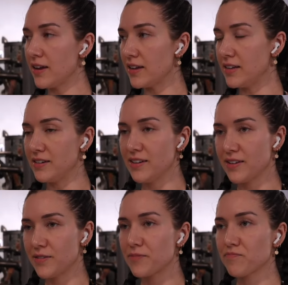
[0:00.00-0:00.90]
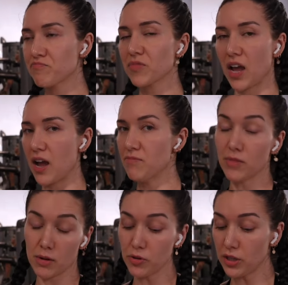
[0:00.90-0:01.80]
and I'm
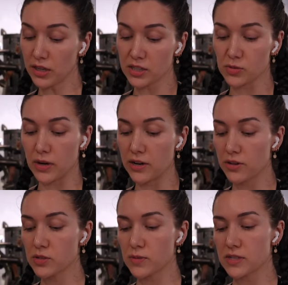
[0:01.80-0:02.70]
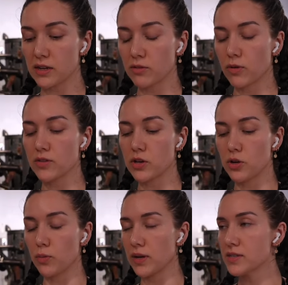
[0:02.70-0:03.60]
really liking this one. I know this one's like one of the
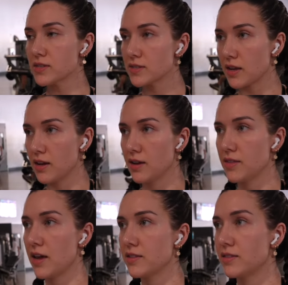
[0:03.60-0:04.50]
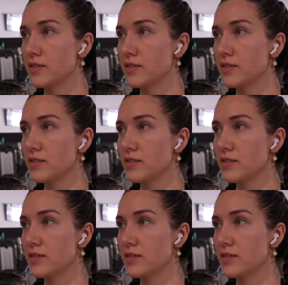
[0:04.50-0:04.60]
new ones that